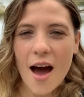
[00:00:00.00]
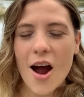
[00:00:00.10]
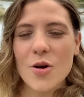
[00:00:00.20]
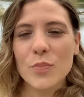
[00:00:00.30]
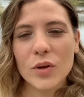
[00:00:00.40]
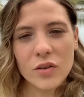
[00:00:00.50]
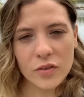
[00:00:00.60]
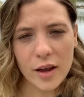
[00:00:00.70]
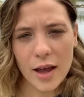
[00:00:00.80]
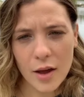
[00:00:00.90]
Our
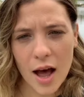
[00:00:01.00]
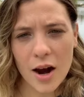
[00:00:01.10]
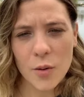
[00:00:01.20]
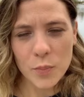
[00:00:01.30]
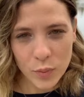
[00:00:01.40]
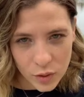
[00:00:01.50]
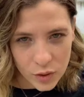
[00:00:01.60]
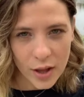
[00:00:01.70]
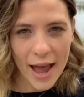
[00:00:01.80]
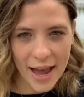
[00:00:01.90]

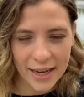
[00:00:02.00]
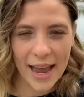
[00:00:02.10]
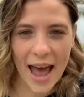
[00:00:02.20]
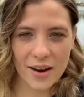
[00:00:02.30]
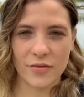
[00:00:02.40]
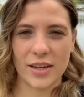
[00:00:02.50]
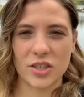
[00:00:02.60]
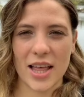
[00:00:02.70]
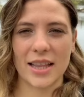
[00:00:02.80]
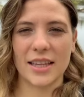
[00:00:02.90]
bullhead
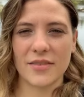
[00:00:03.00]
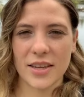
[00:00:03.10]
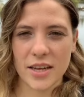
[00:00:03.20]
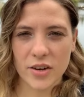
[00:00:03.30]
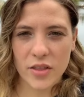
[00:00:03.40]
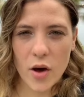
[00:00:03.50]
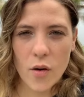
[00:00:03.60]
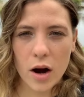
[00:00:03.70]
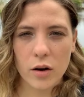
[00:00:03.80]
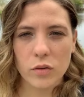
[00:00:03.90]
catfish that live here though
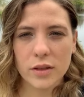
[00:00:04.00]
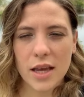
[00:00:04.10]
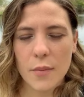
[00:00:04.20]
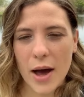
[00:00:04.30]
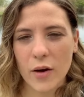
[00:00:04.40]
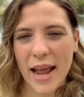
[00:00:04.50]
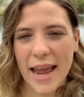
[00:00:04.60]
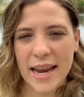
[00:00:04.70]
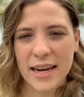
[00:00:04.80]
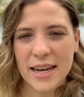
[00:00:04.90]
are only about
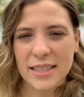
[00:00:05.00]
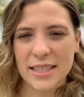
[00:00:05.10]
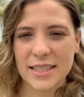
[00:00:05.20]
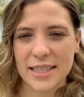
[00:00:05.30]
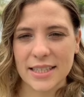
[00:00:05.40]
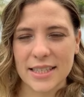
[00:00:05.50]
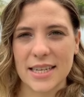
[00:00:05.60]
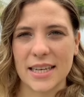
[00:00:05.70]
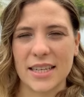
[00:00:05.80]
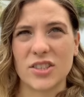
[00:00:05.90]
8 to
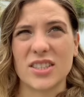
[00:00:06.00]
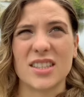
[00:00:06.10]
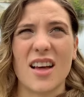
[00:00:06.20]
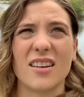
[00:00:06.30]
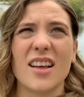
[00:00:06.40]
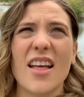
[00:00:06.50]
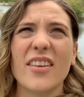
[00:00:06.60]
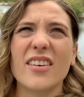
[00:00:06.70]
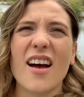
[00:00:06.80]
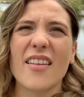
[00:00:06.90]
16 inches long.
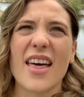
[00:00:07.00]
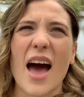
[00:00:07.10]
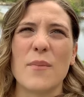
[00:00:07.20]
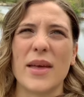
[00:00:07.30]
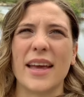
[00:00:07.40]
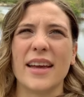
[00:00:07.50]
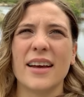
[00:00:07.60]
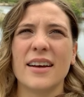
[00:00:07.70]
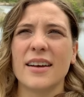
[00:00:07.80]
They're not that big.